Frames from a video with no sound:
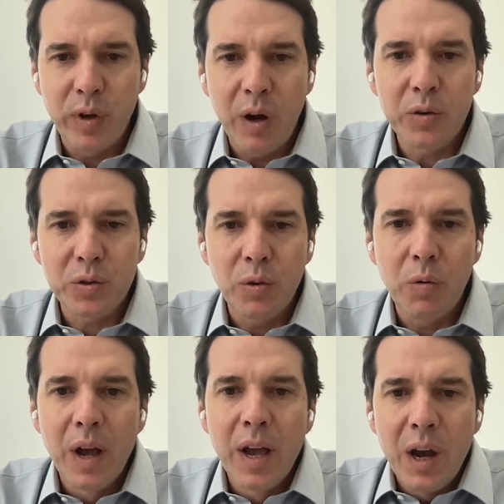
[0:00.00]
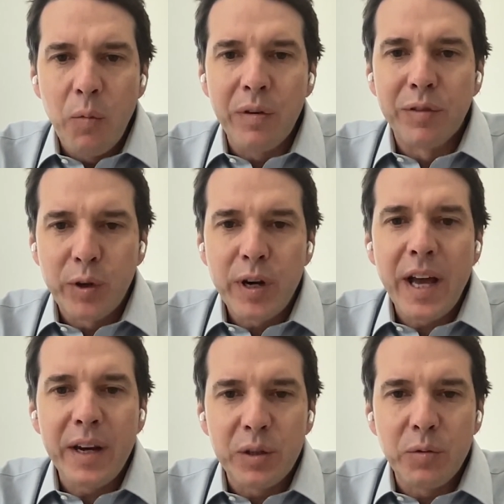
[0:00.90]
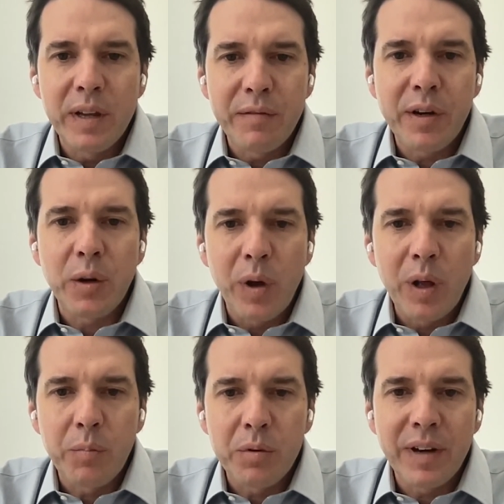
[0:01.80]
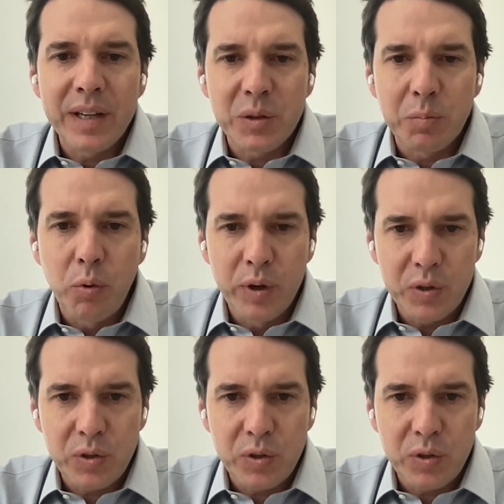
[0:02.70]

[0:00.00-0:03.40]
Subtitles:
we've learned how to do that very well, provide support.